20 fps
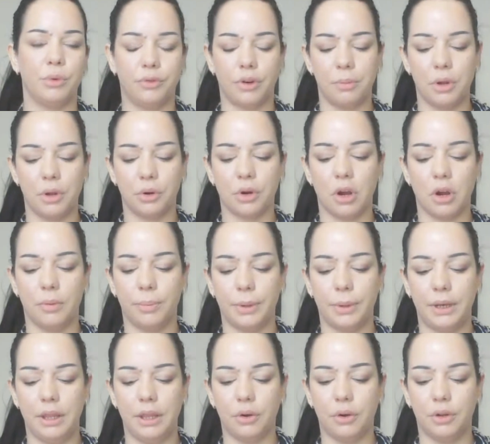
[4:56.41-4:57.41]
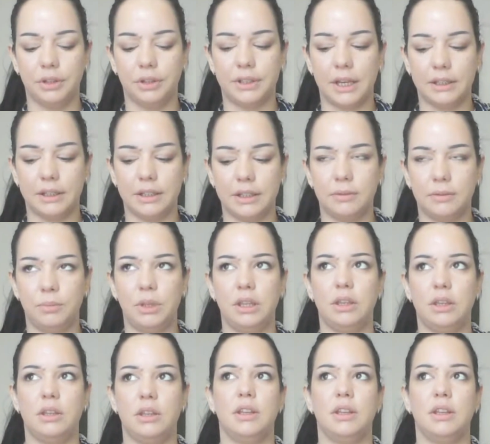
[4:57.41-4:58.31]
from your company contacted me,